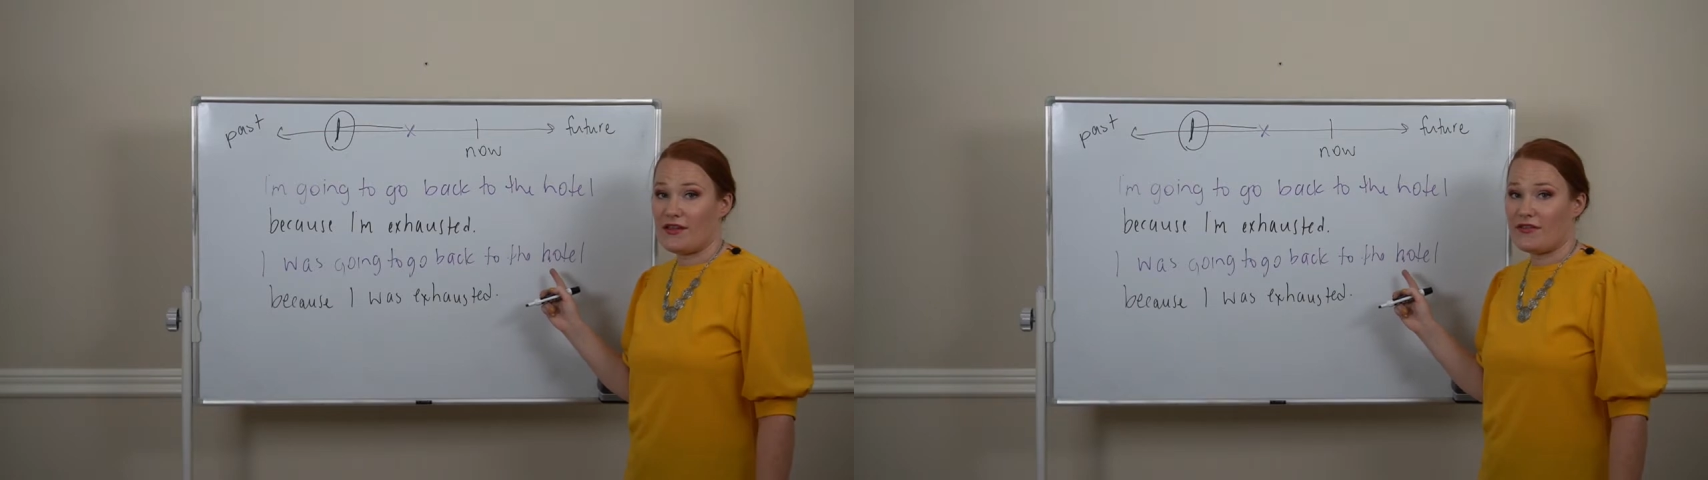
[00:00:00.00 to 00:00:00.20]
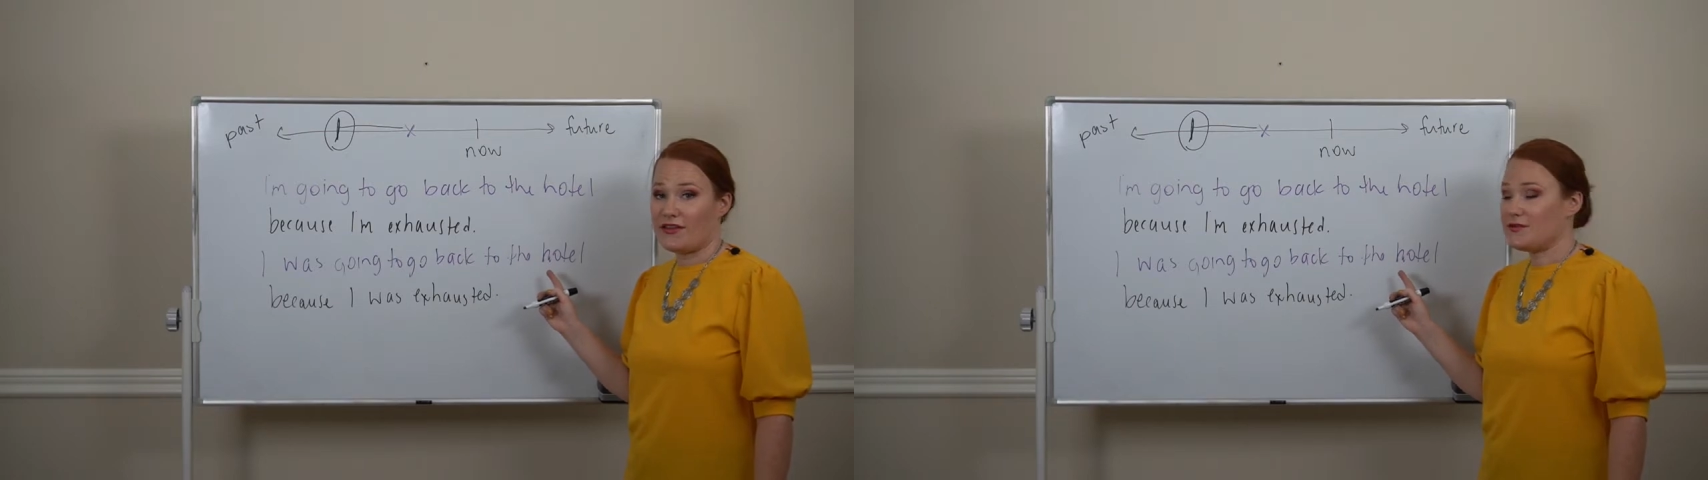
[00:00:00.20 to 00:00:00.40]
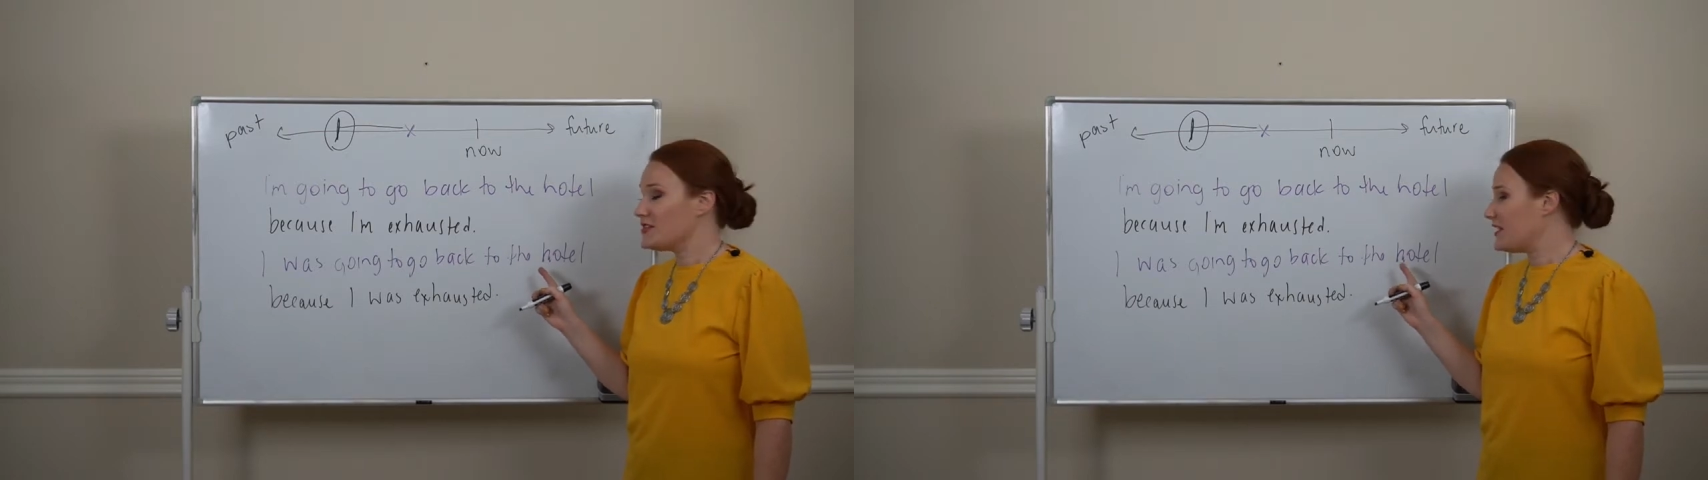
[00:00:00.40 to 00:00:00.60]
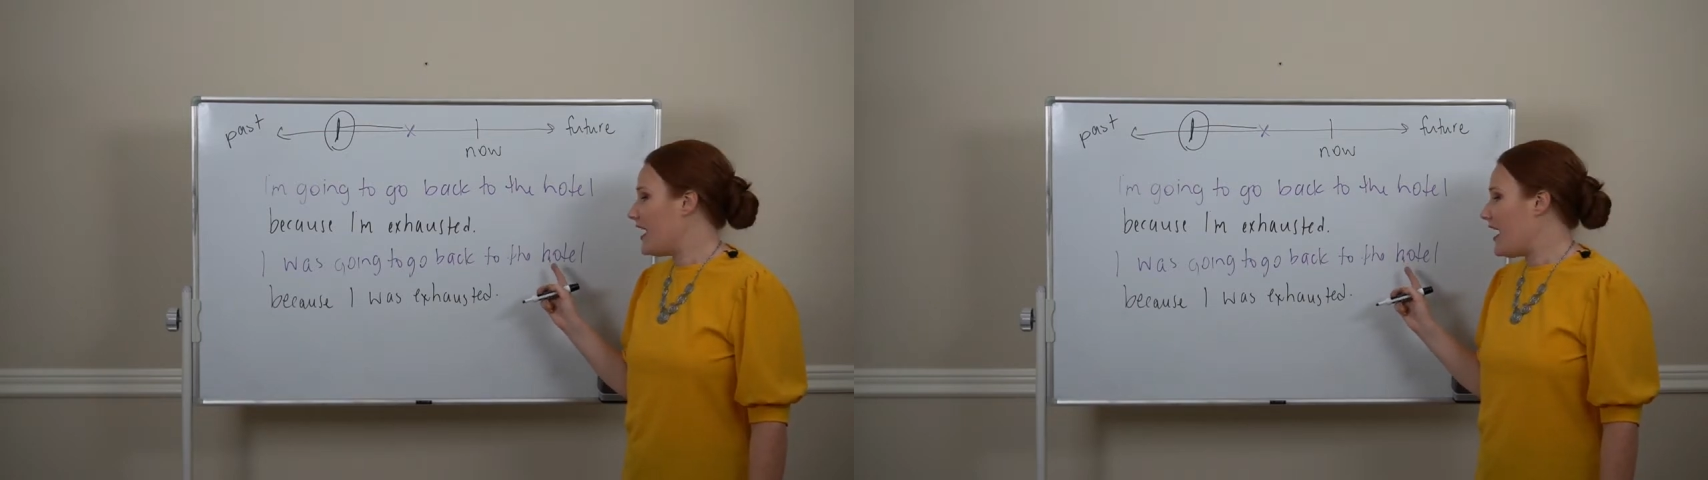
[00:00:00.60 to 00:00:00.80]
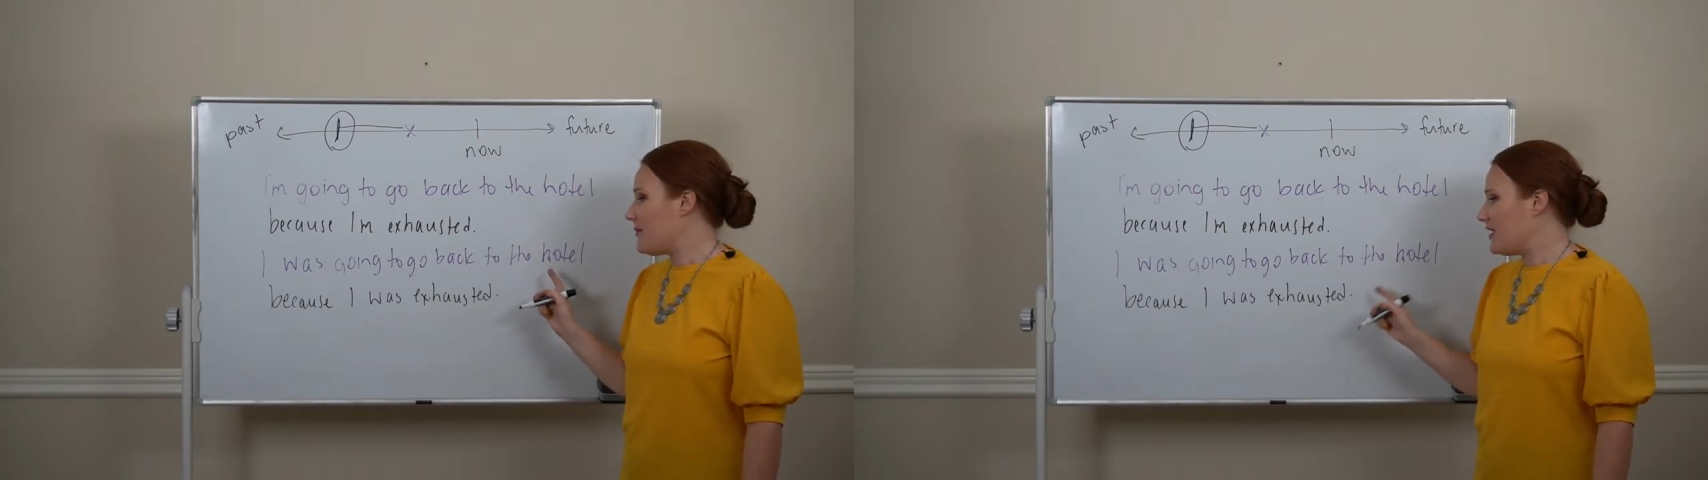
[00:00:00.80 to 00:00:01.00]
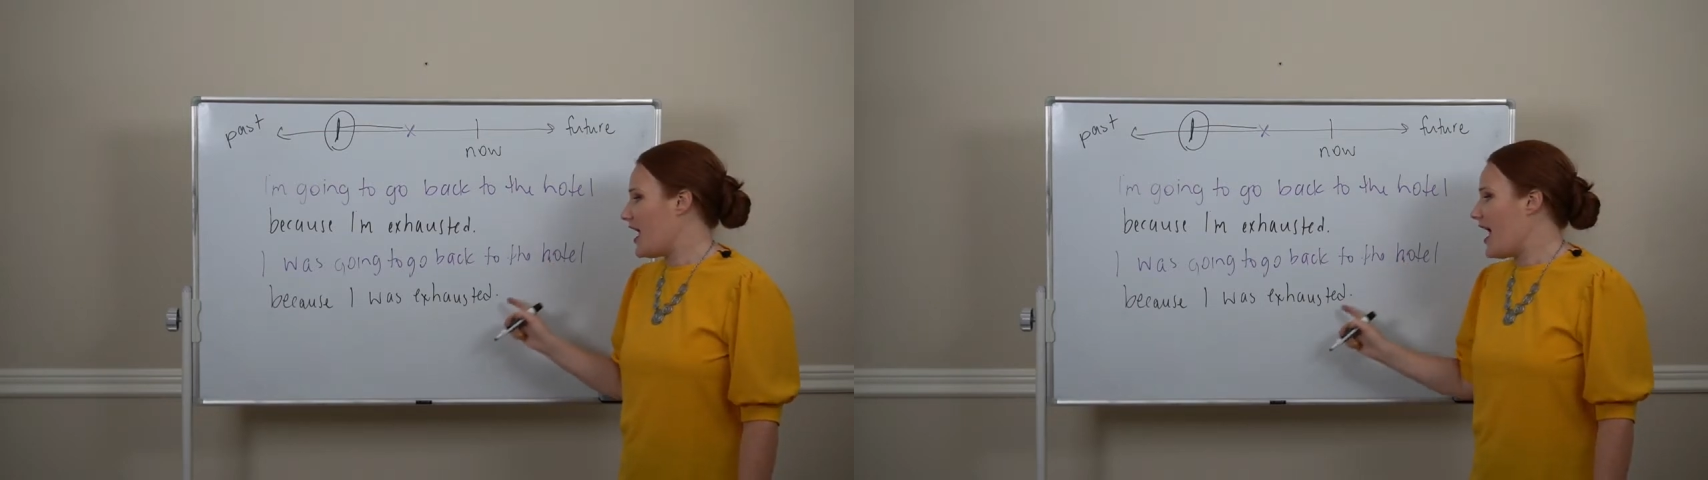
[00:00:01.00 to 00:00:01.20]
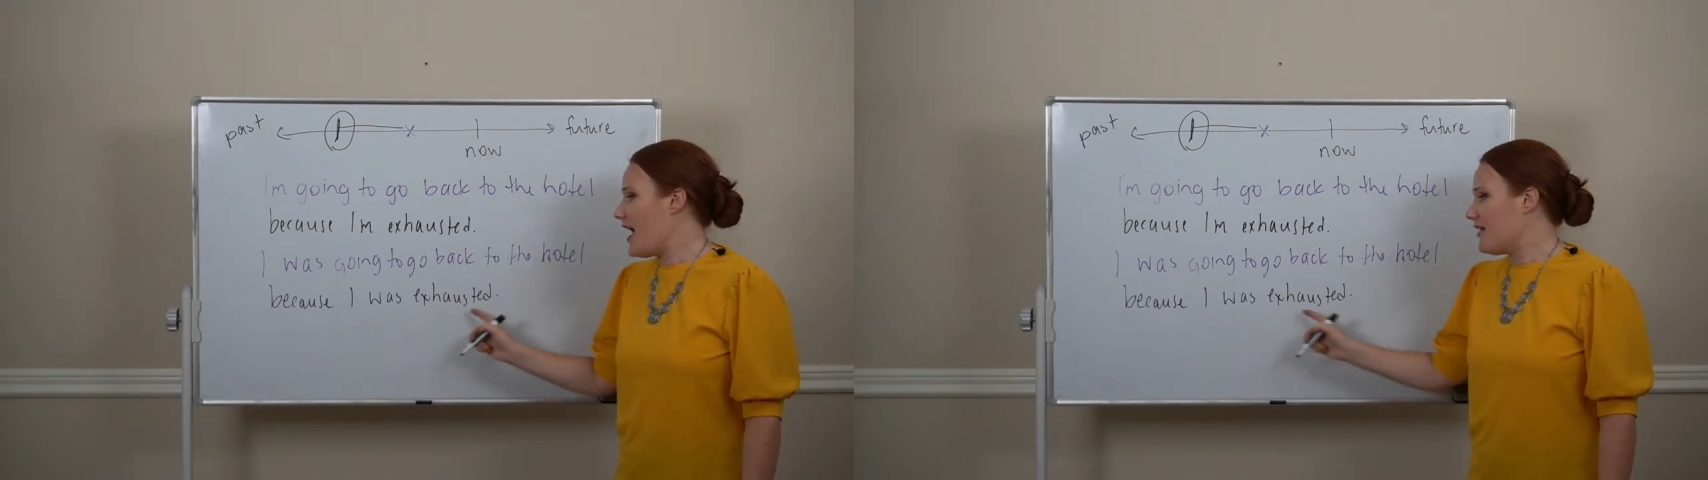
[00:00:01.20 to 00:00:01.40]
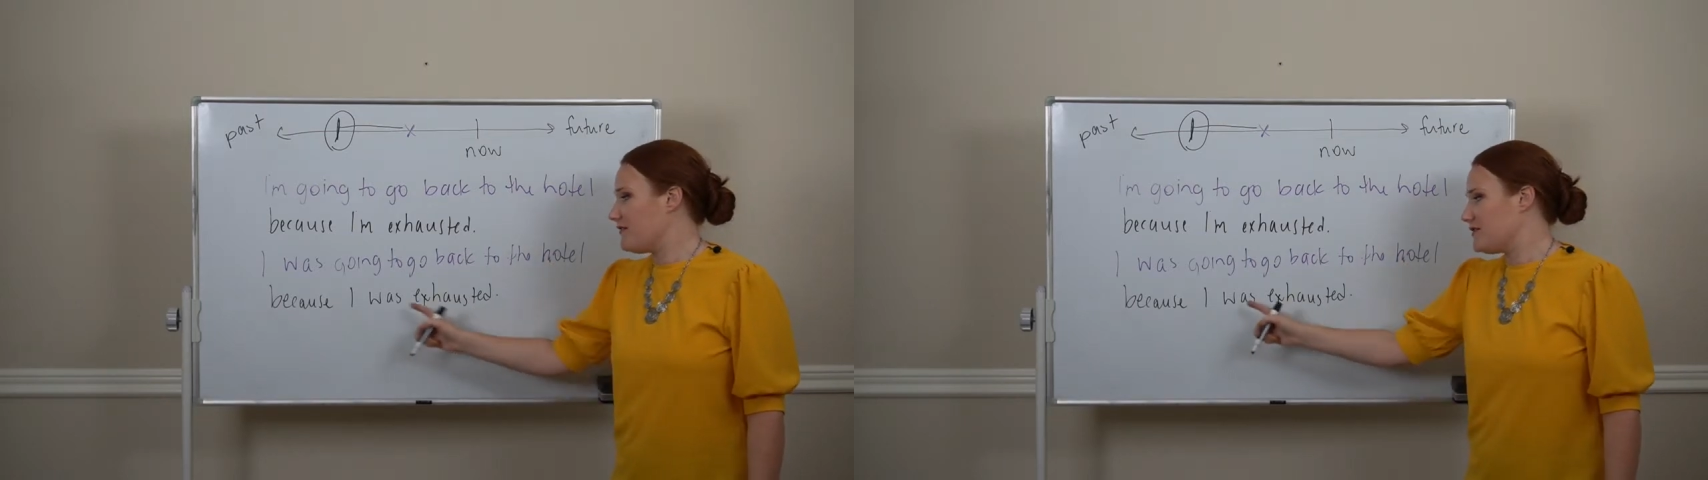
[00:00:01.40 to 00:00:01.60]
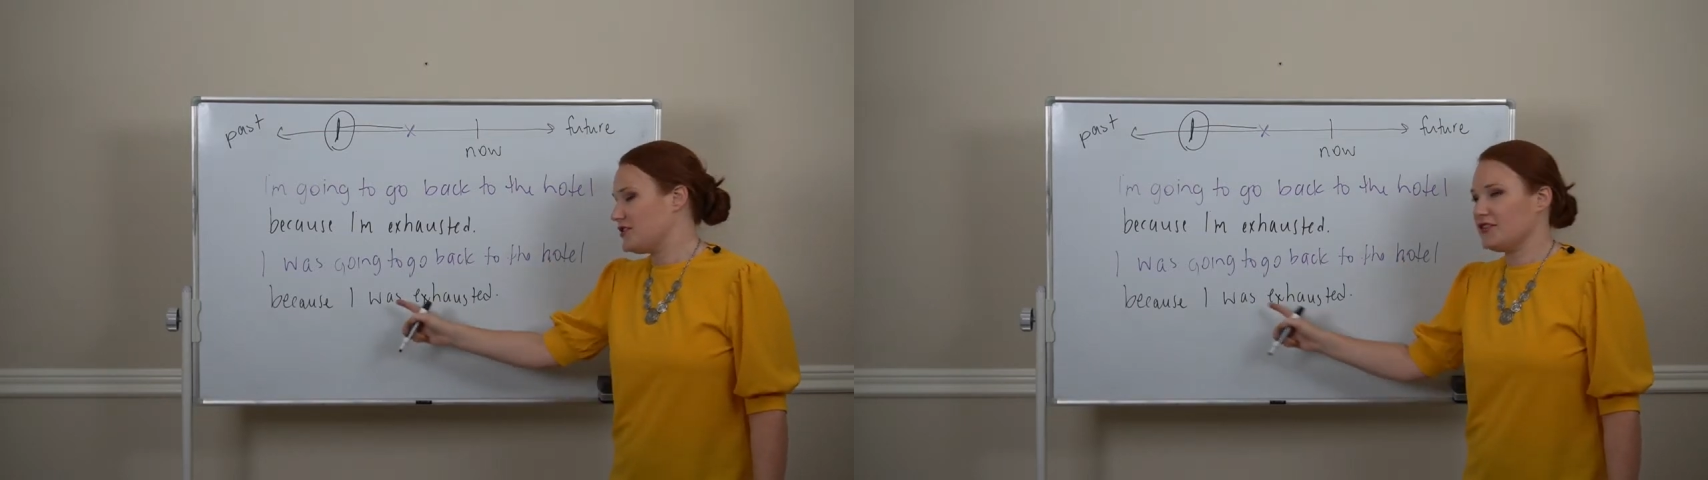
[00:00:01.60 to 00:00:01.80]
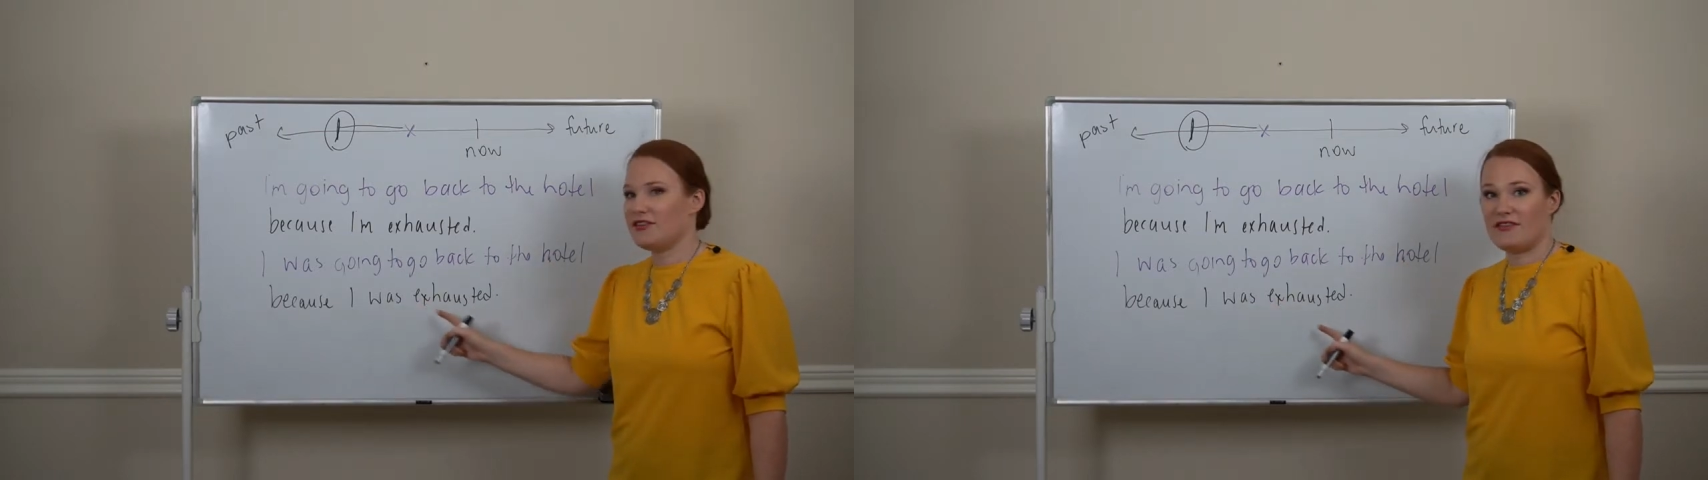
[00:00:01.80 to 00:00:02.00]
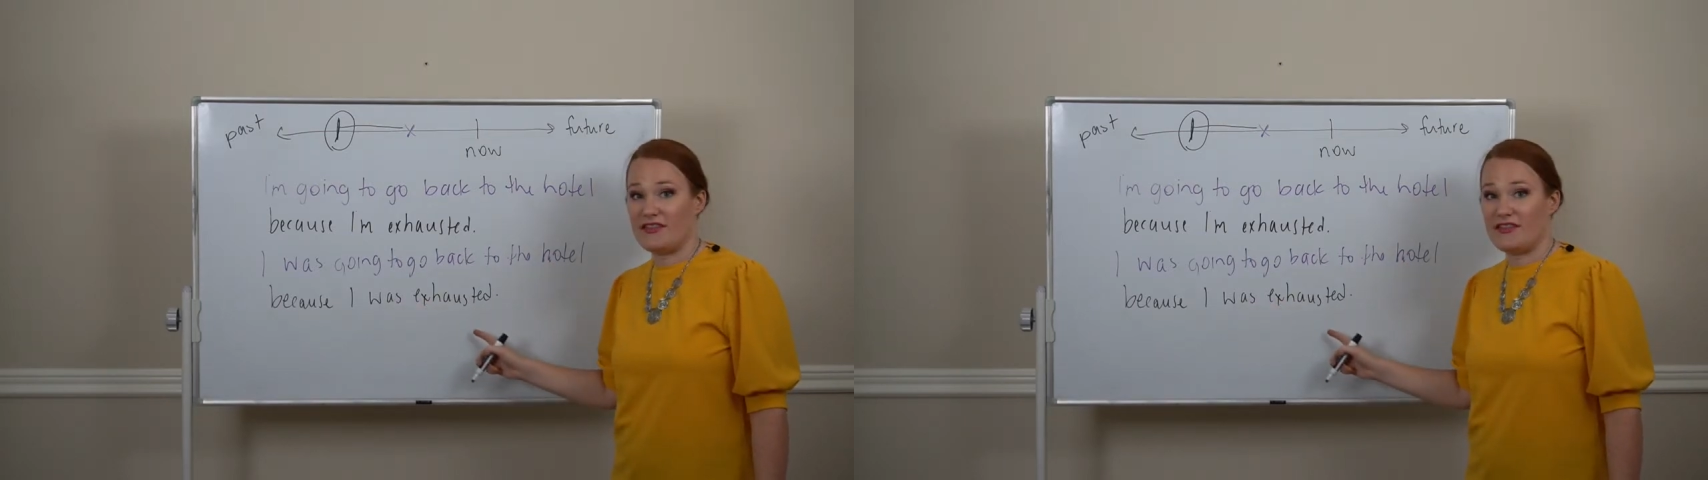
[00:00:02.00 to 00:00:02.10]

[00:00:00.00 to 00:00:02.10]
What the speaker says: This was going to happen after